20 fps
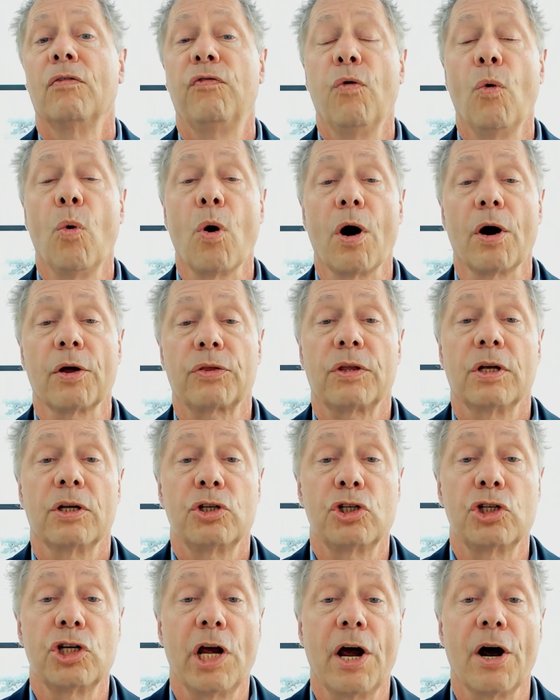Fourth,
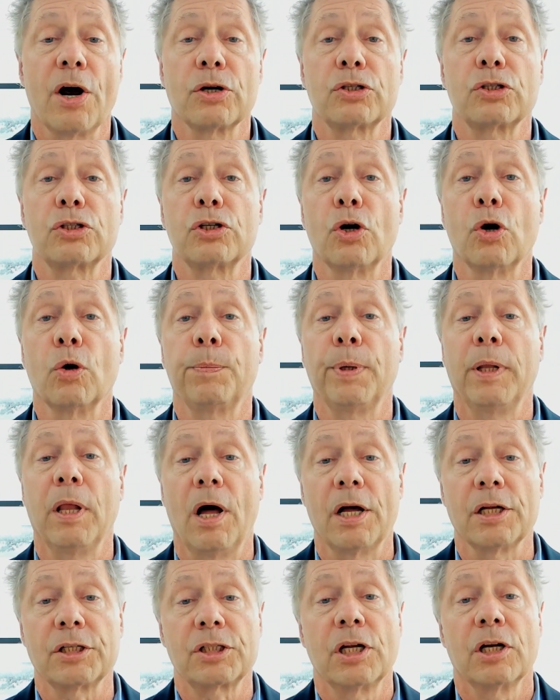share
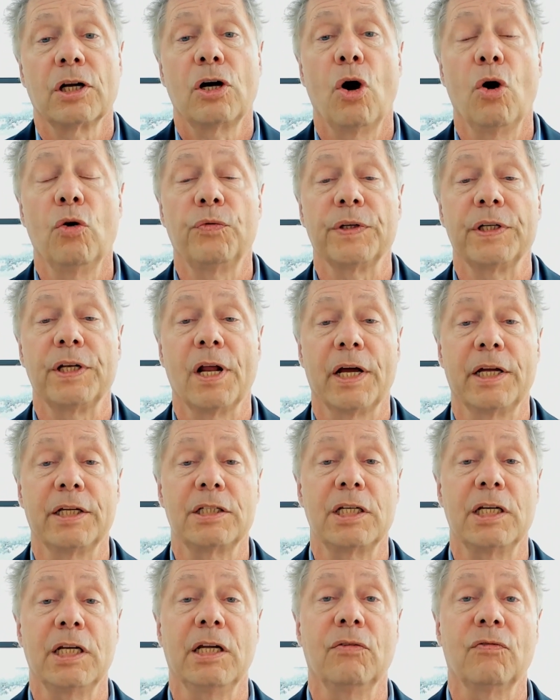surplus
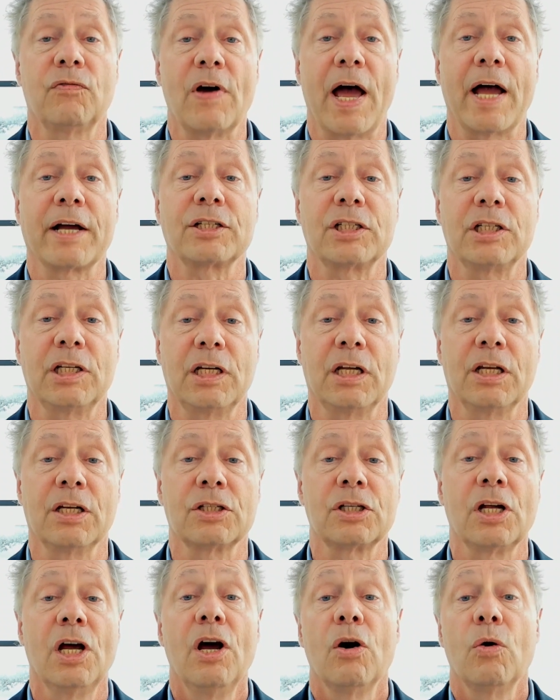COVID-19
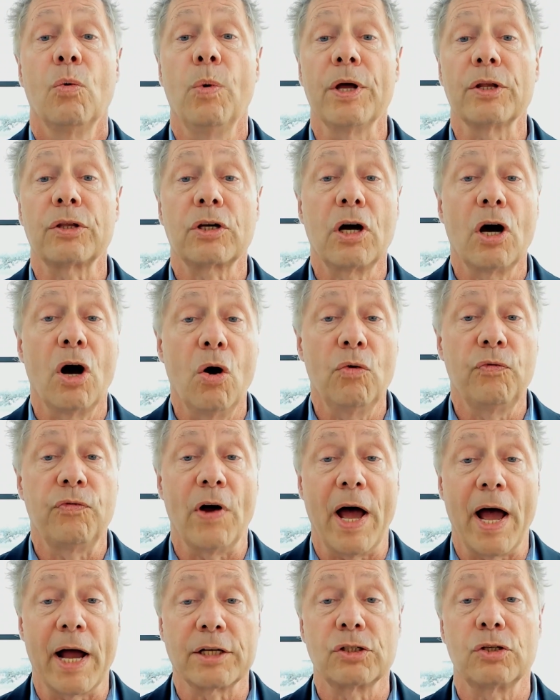vaccines with
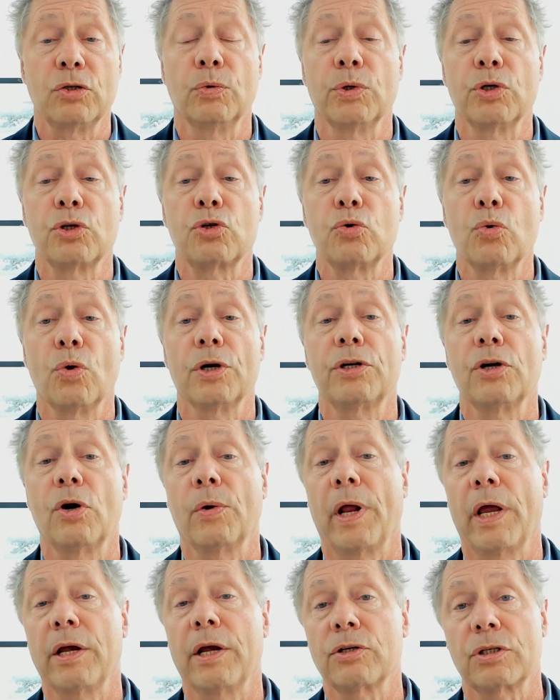COVAX to ensure
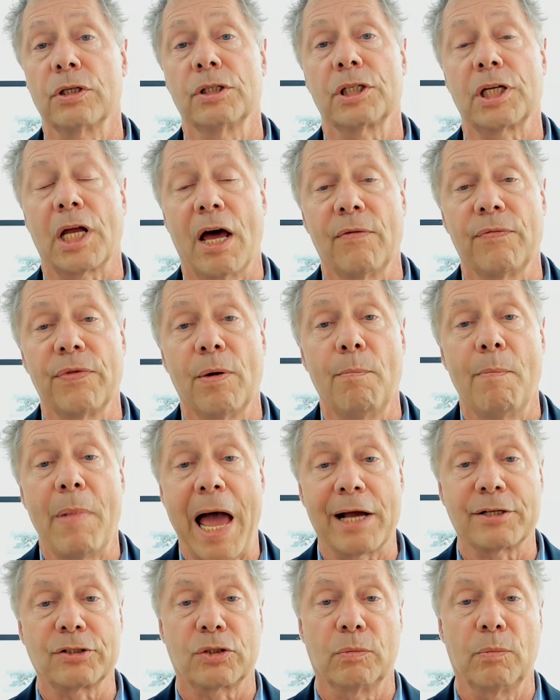donations have the
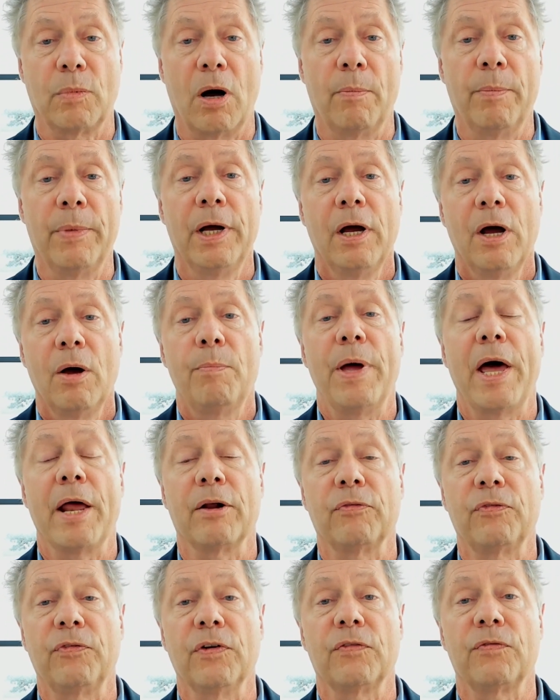maximum
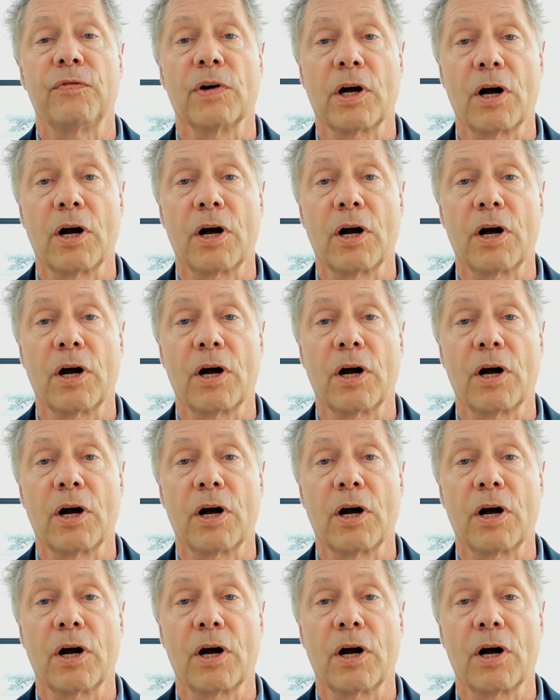benefit